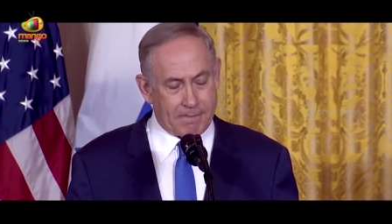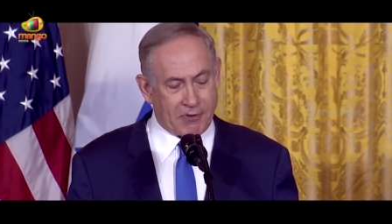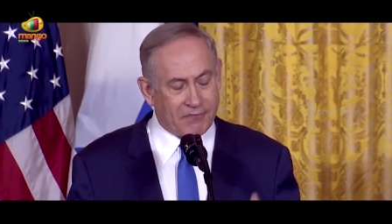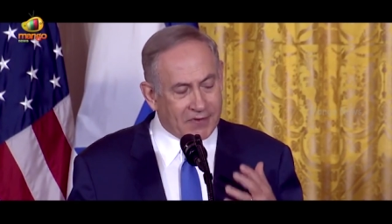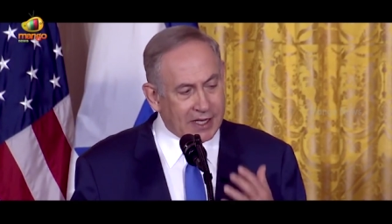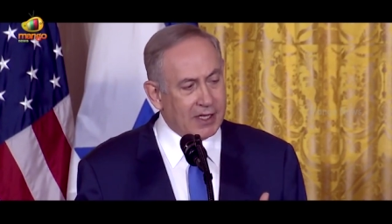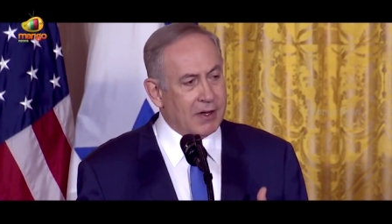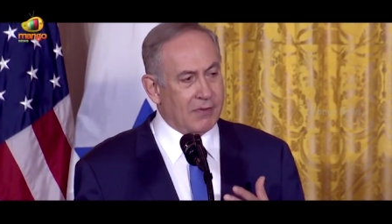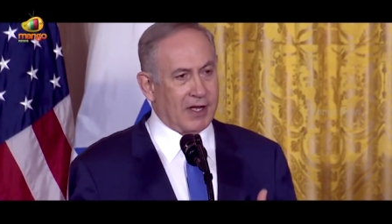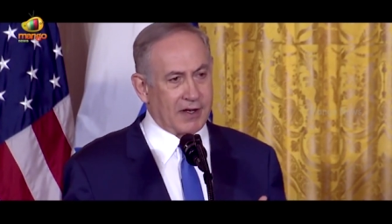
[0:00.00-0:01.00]

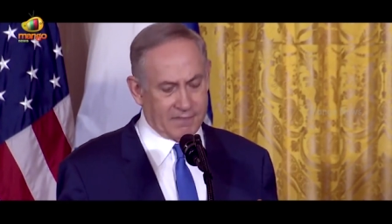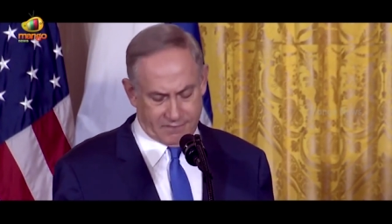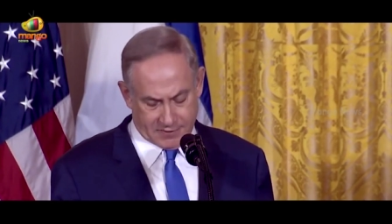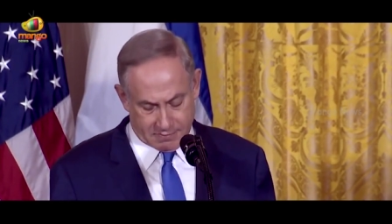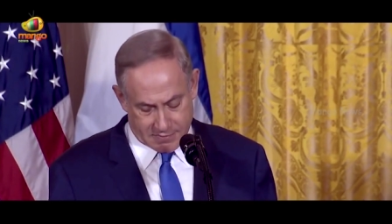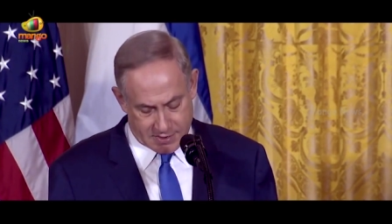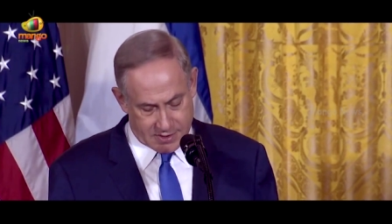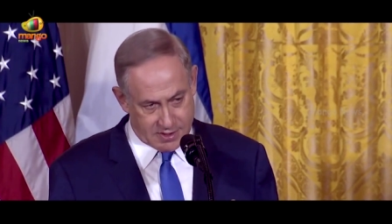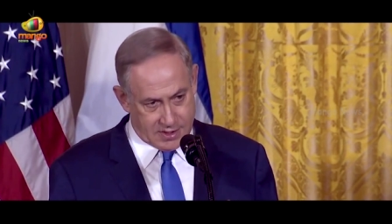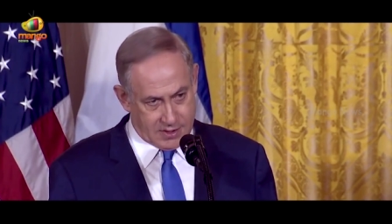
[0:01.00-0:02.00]
preventing Iran from
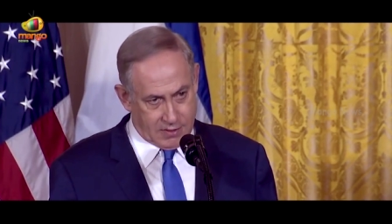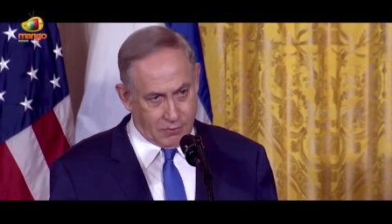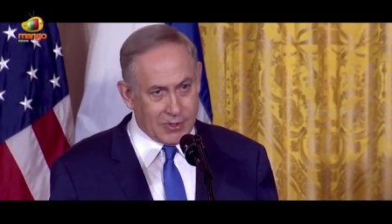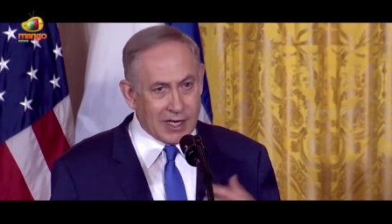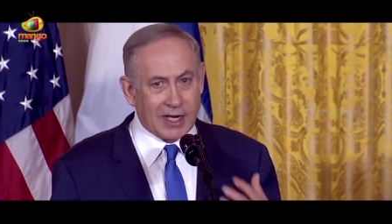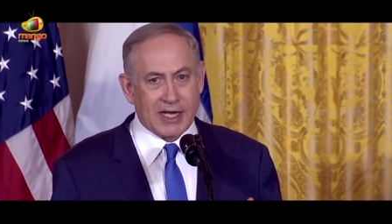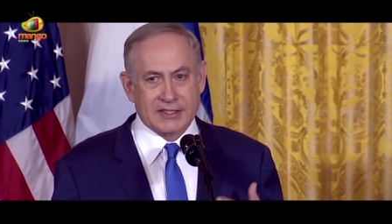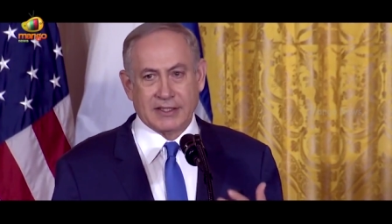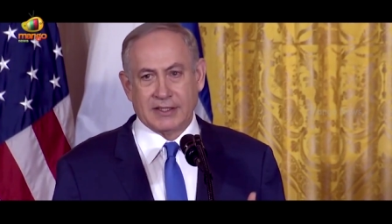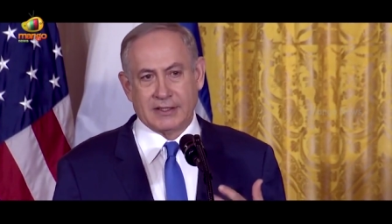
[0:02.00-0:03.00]

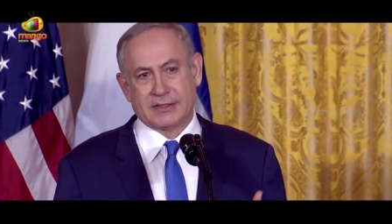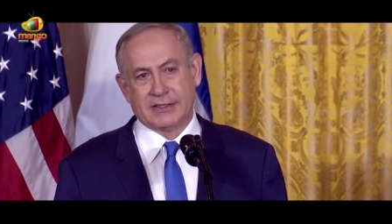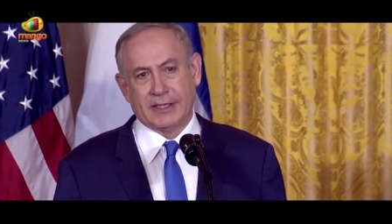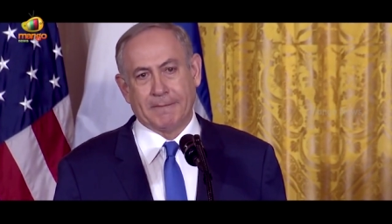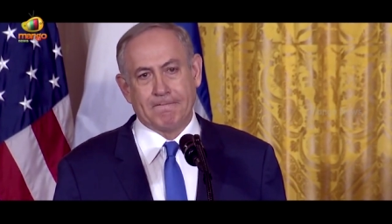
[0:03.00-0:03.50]
realizing this